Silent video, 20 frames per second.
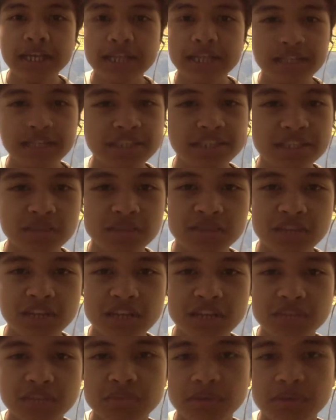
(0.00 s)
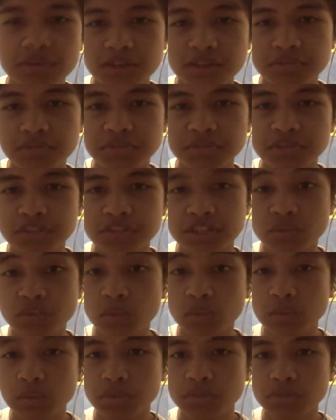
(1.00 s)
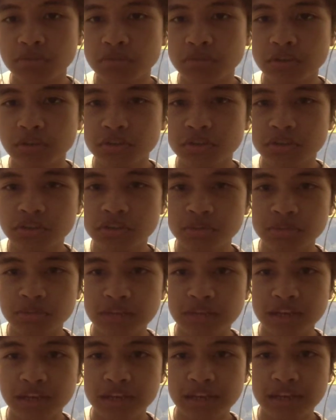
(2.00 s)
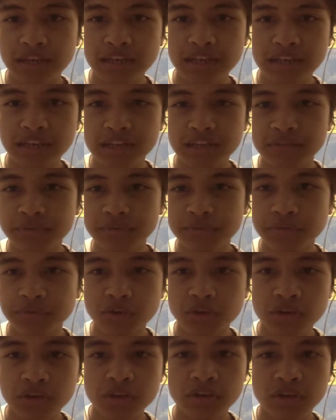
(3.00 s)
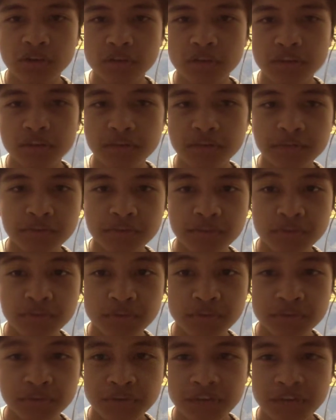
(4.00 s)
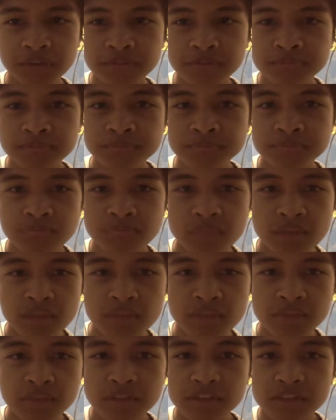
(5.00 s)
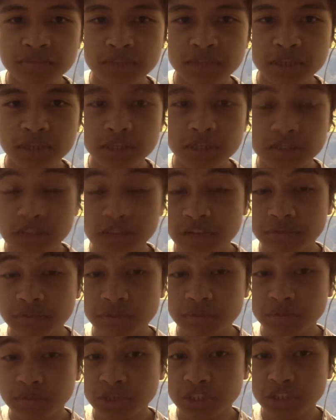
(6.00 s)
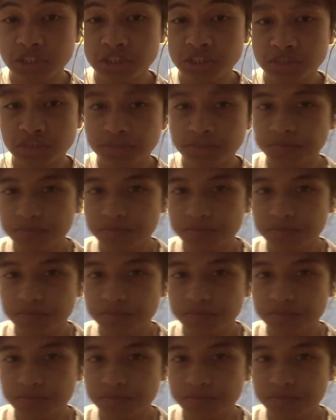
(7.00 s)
Lisa was the last one on level 6, while most of the girls stopped at late level 4 and early level 5. Even us men got tired from watching them.